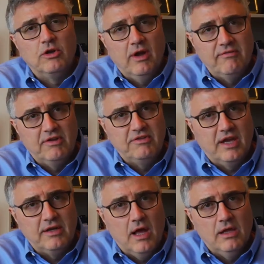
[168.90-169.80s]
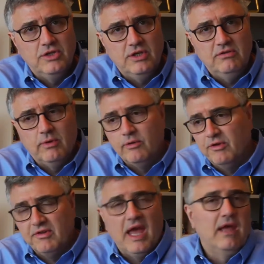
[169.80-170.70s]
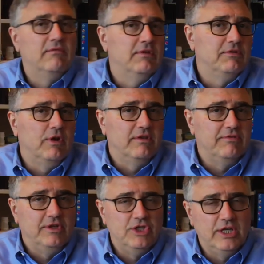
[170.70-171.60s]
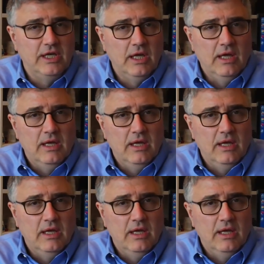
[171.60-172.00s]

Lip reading: graphics technologies, whether it's Canvas or SVG,